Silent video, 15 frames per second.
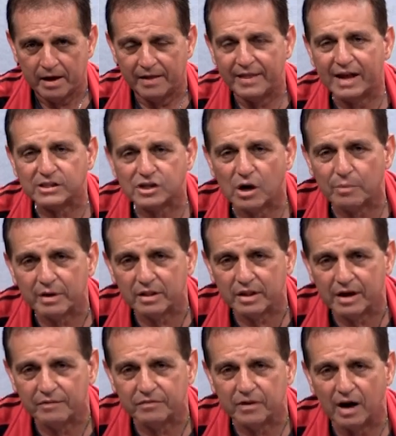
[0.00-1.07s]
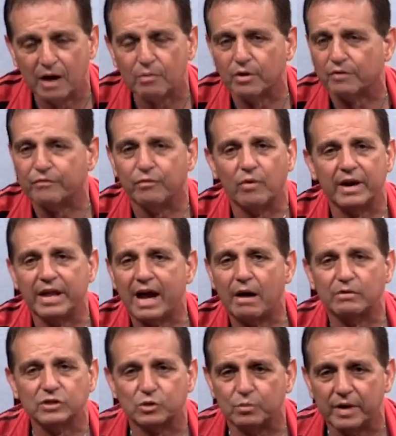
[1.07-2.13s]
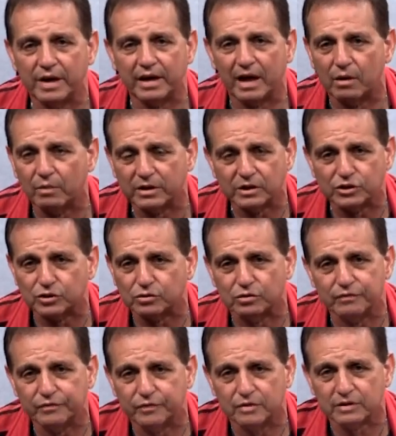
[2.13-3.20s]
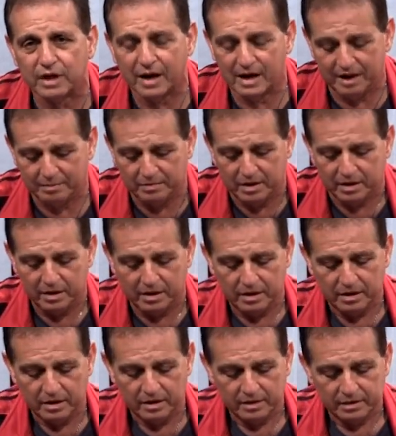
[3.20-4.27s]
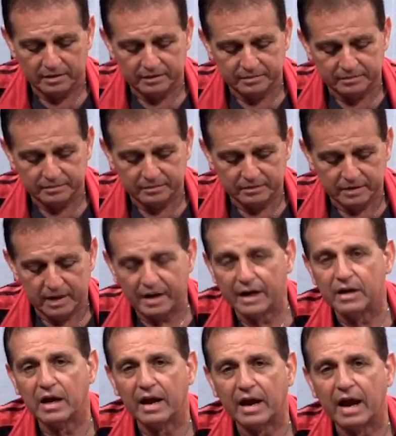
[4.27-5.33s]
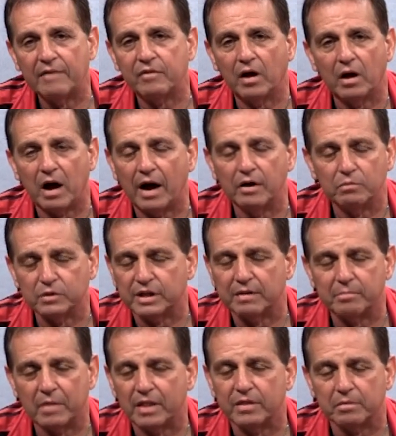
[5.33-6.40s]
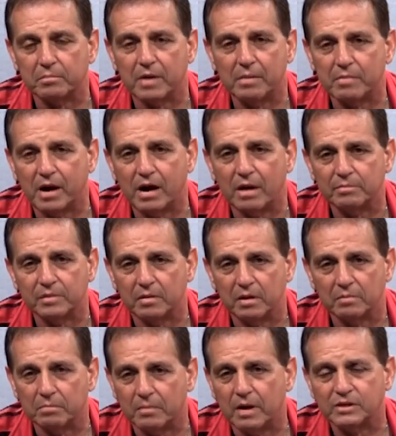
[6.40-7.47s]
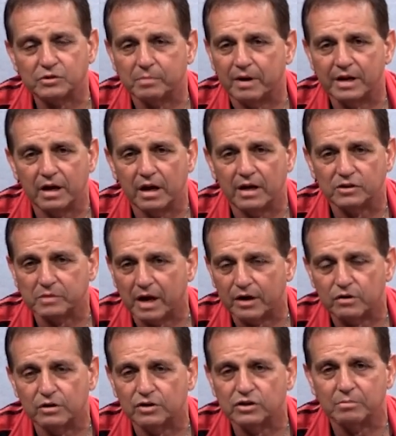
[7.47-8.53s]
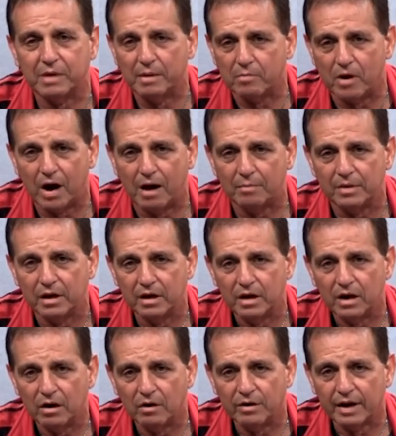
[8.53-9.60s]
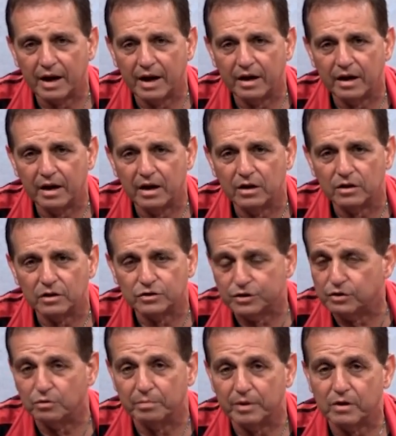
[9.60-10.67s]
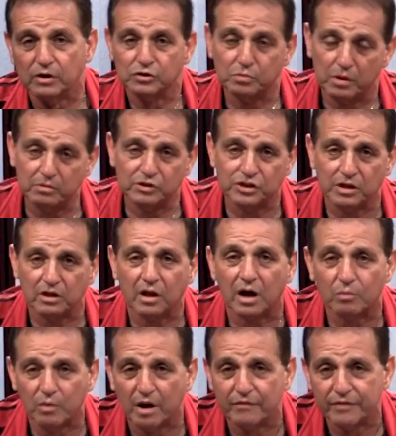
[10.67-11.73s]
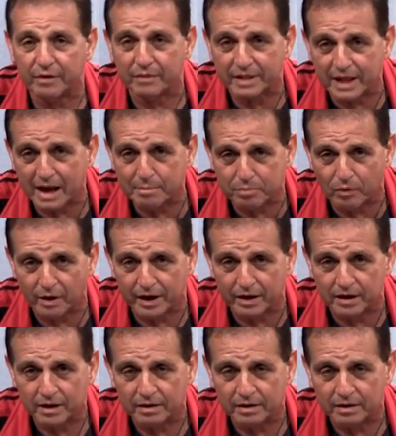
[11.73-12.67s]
And that's how we lived. I worked 40 hours a week, and I went to school full time. And I would give my mom much money as I could to my mom, okay, too, because we were still on welfare at that point.